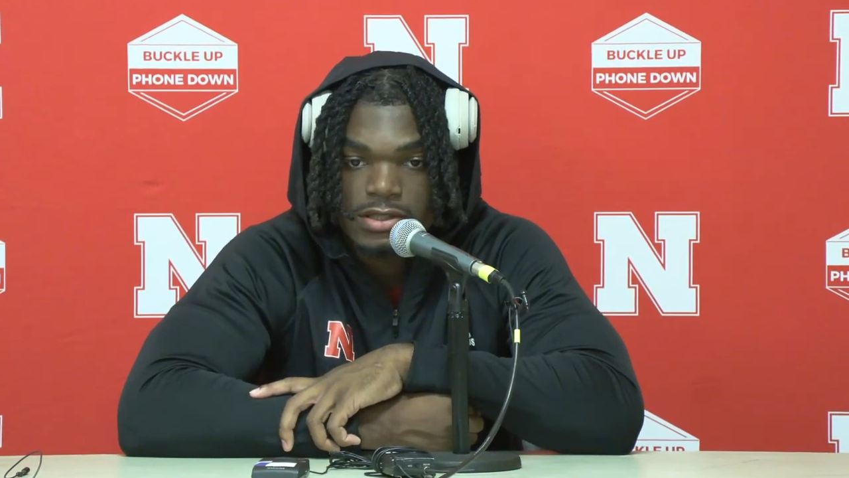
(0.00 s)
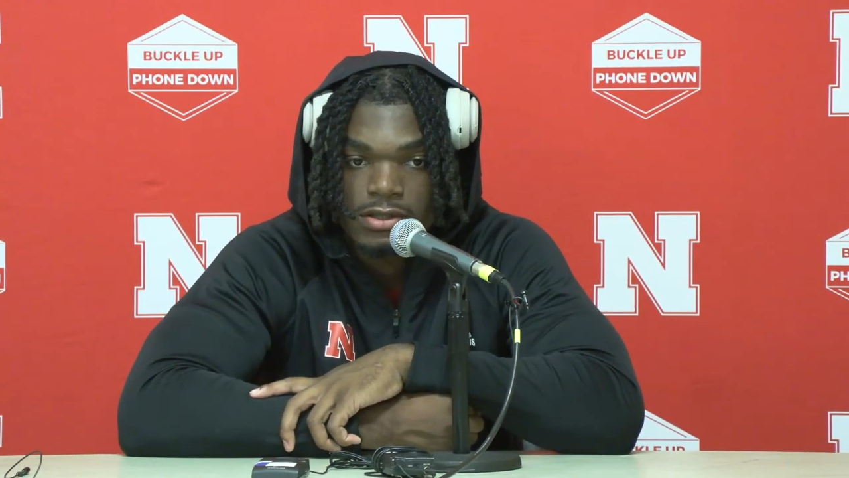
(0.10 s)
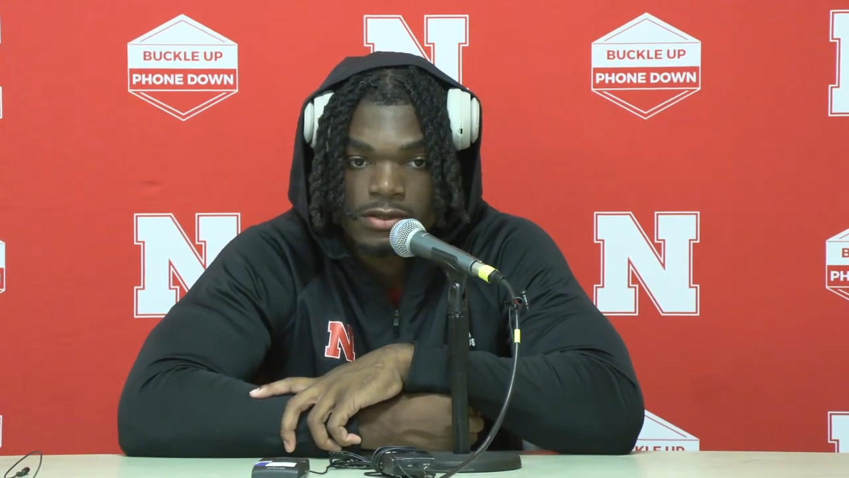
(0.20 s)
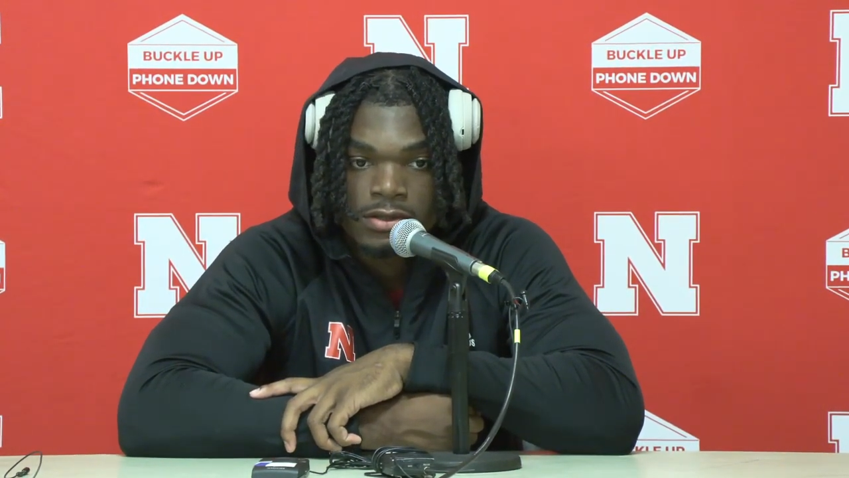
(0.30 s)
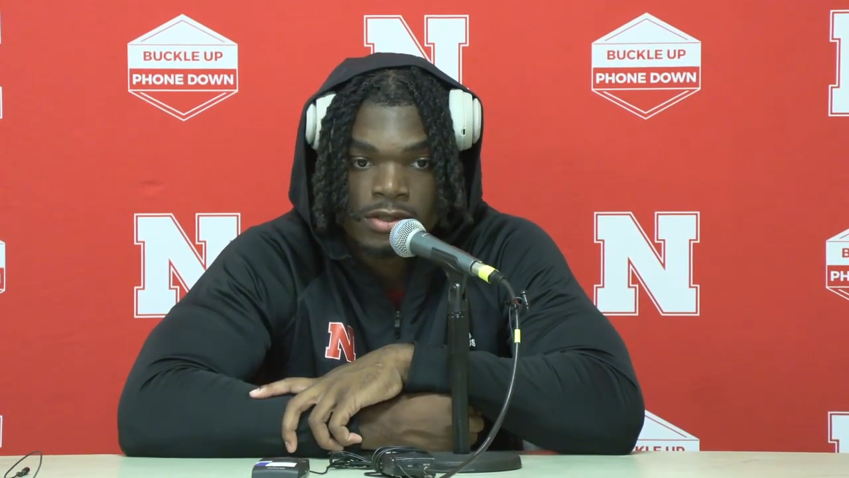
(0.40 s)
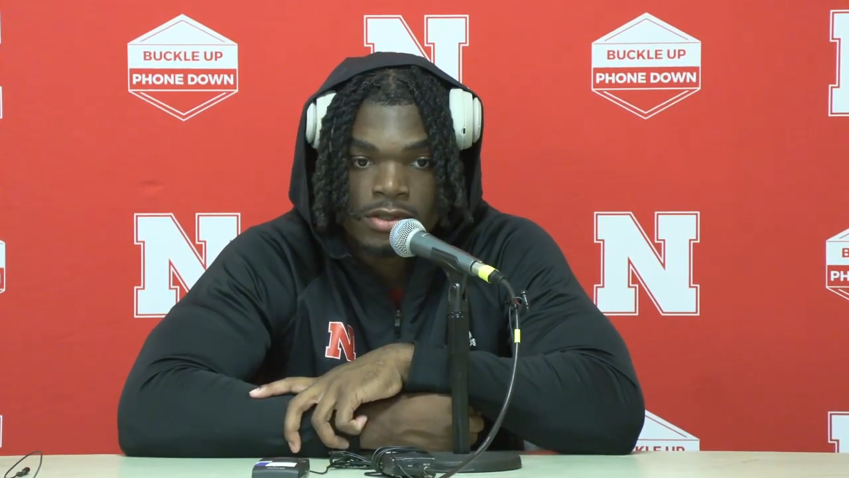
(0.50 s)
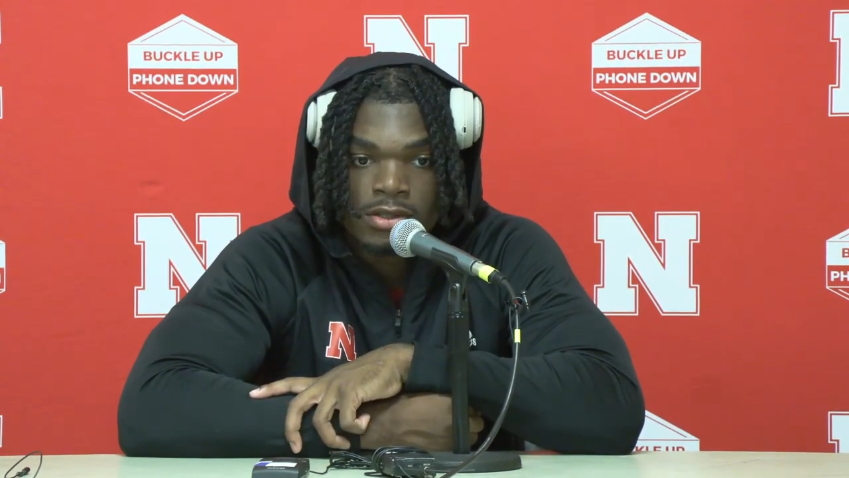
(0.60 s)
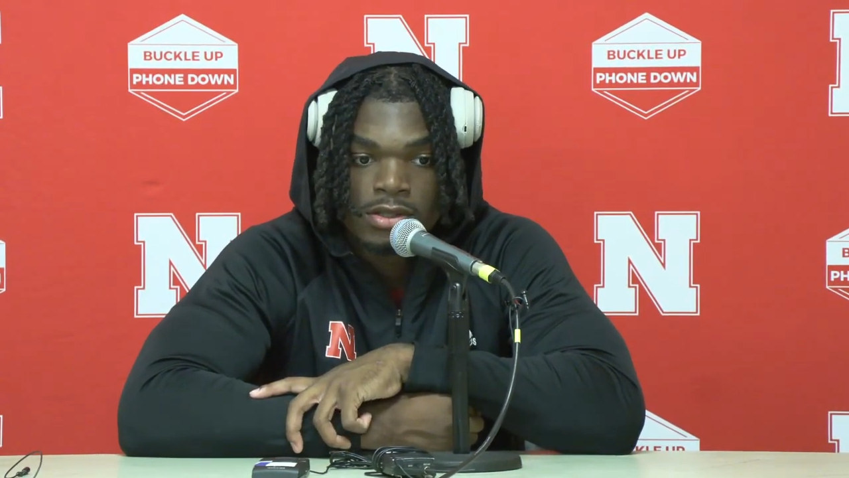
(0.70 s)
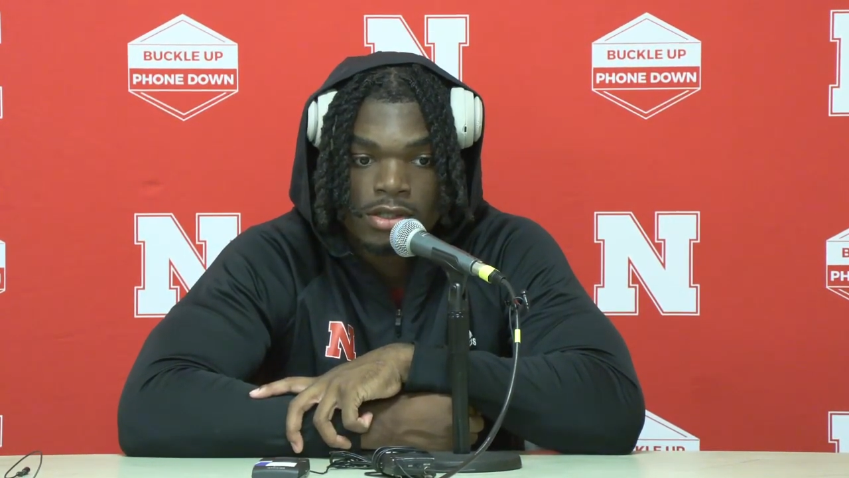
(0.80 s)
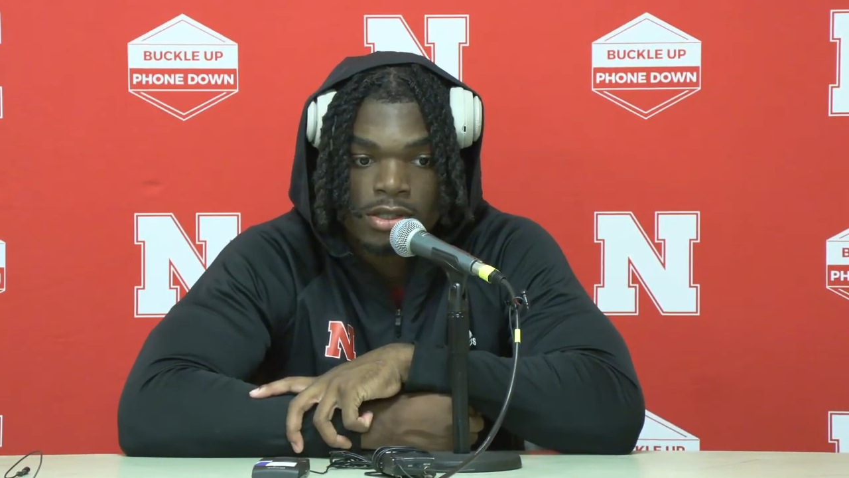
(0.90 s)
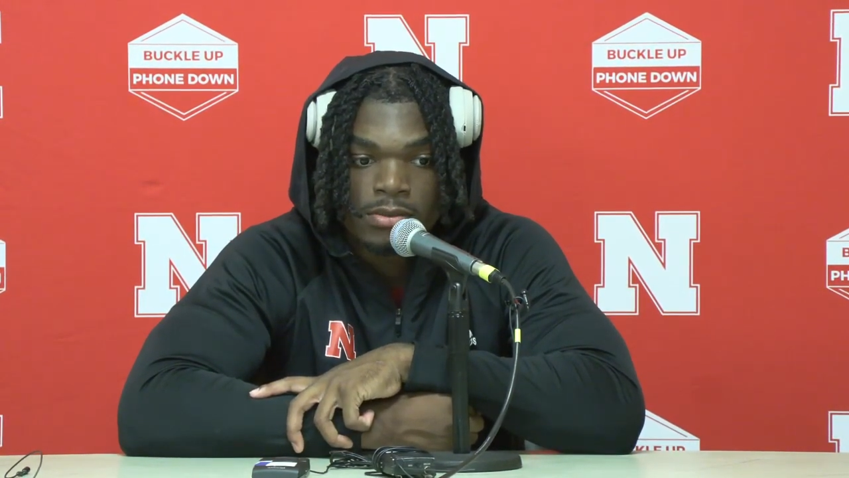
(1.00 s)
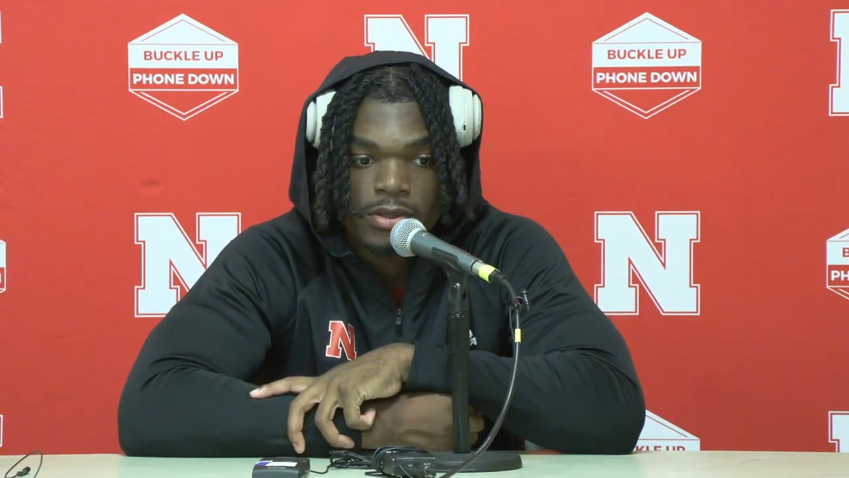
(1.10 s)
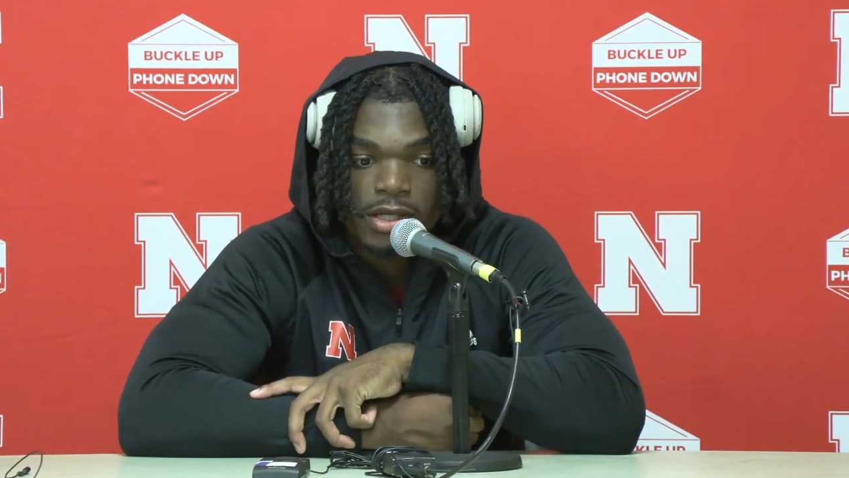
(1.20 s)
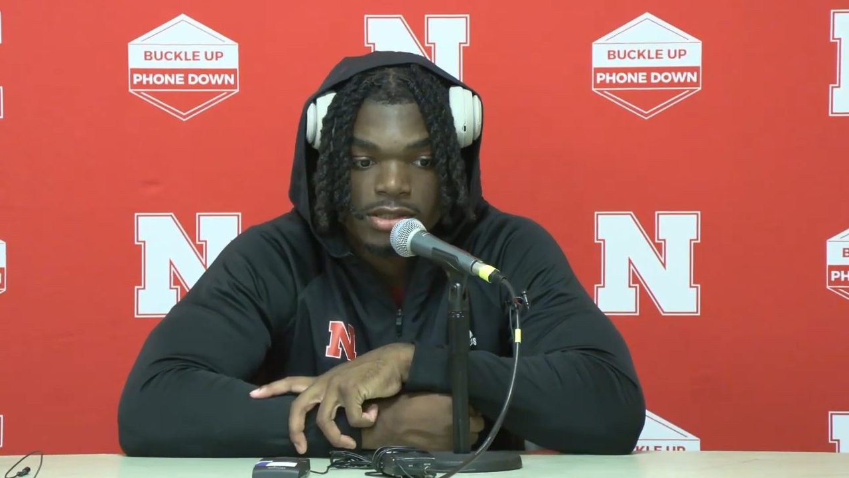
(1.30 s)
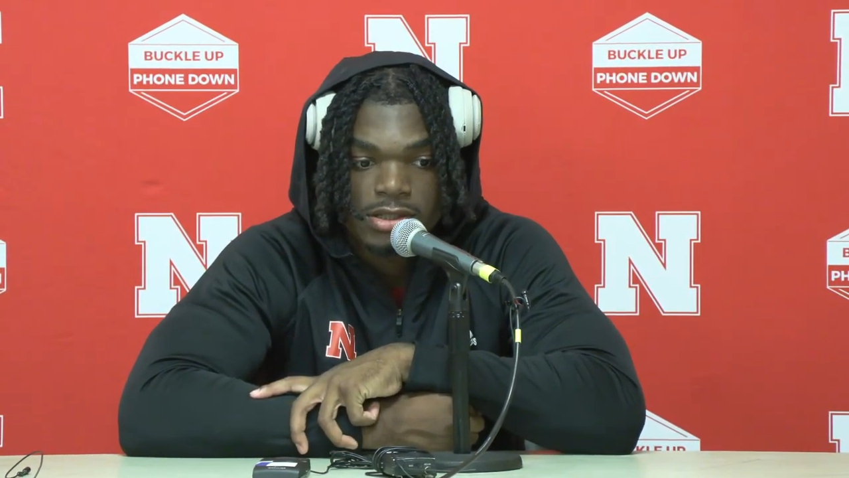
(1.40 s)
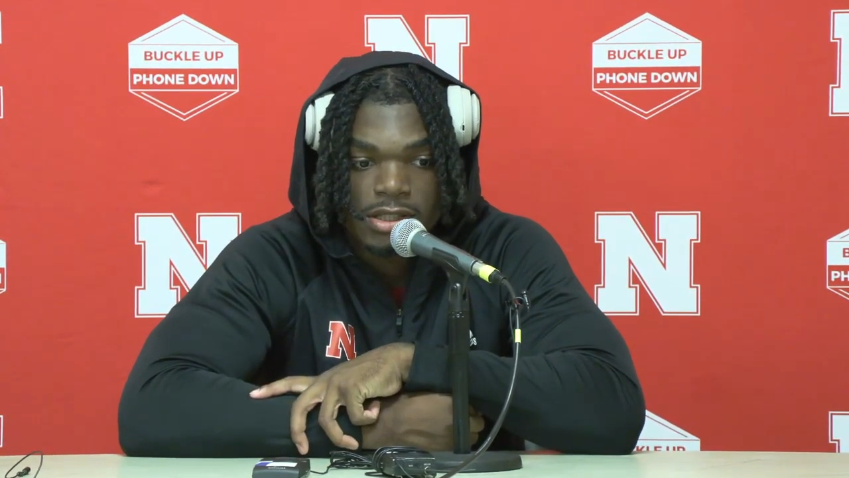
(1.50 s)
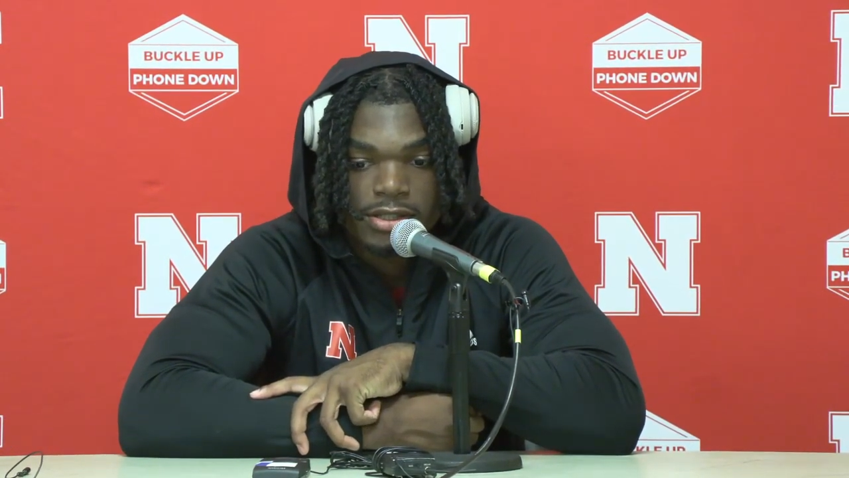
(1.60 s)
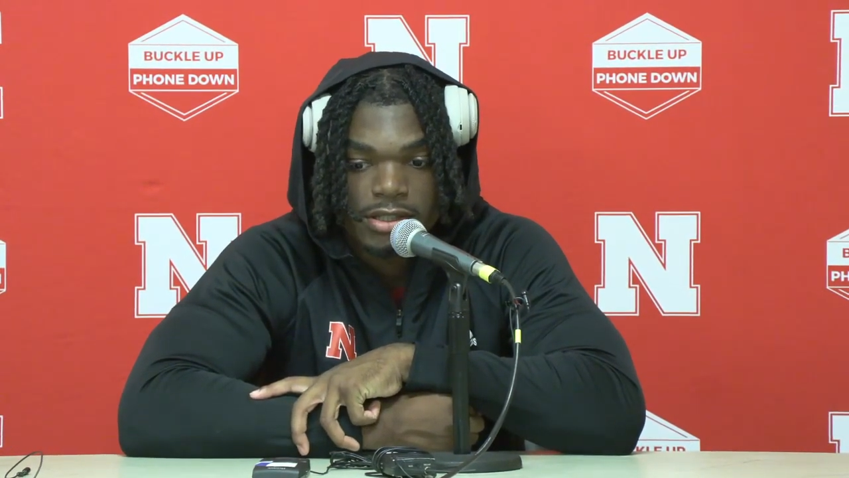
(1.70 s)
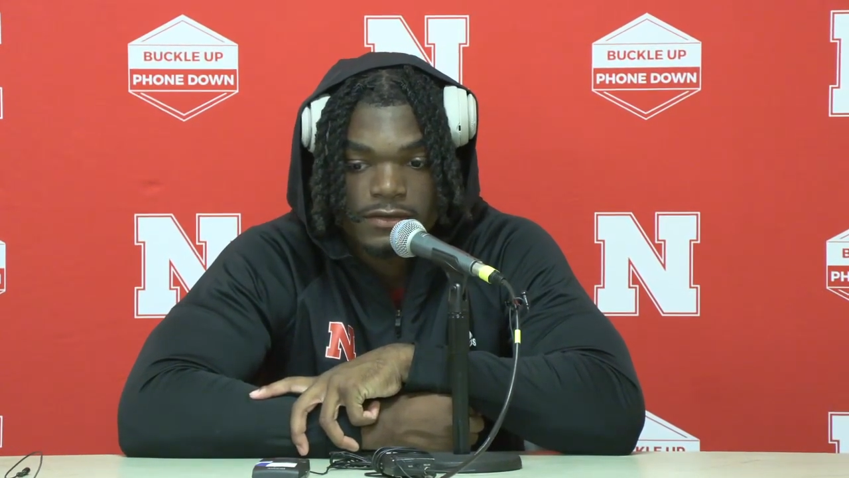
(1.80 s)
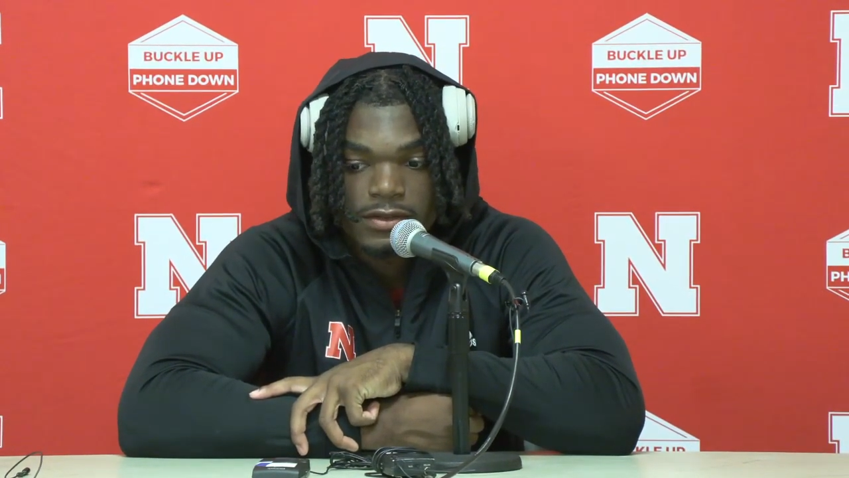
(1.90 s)
So um, credit to their
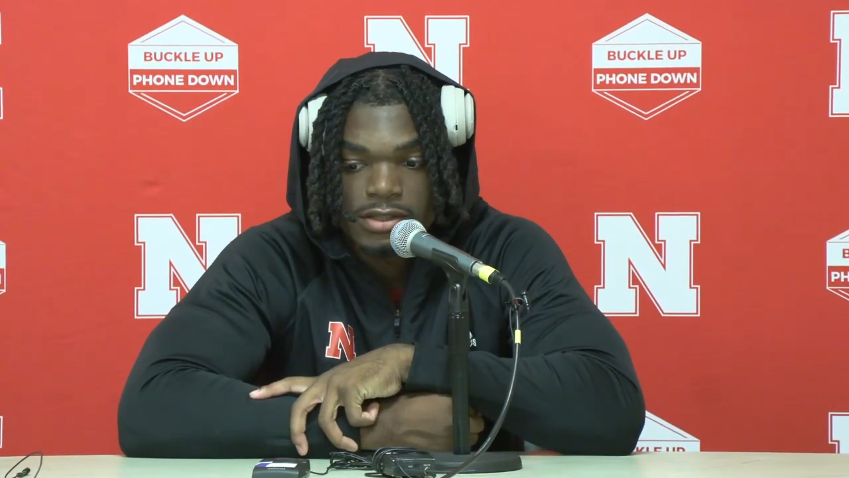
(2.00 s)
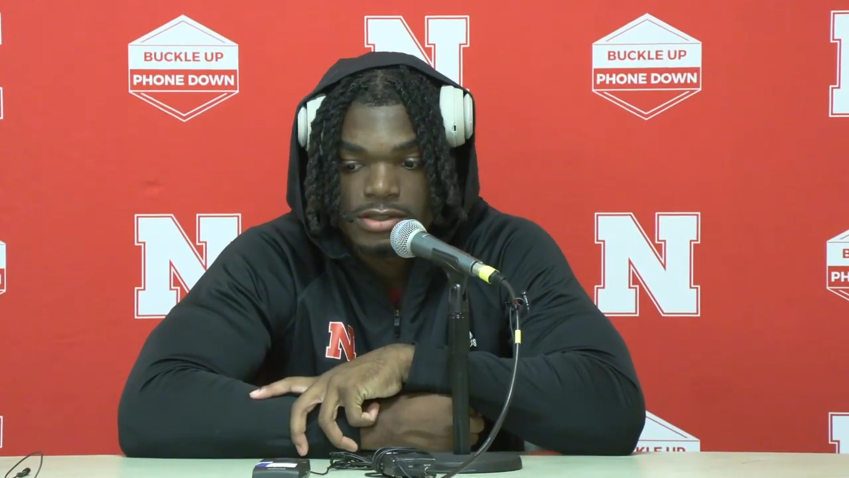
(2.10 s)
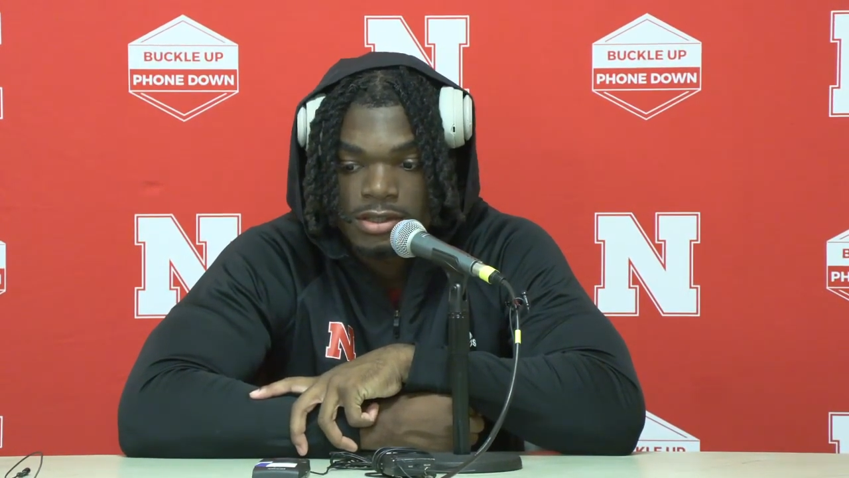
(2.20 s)
defense.